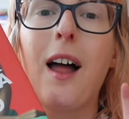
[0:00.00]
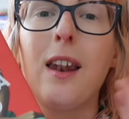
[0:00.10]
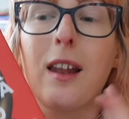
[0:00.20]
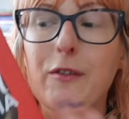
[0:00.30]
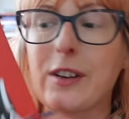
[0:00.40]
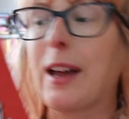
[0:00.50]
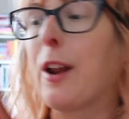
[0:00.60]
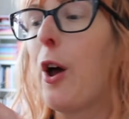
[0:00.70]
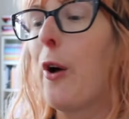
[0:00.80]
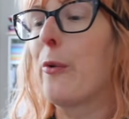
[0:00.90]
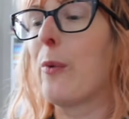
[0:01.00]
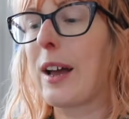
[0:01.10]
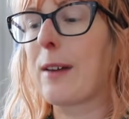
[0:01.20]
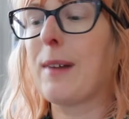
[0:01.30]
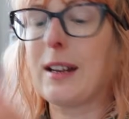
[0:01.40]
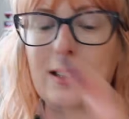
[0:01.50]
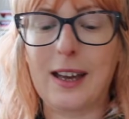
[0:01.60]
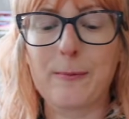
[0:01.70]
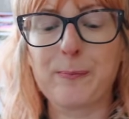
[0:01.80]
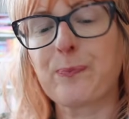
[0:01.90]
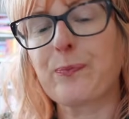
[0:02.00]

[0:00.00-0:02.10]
Loved it. Recommend it.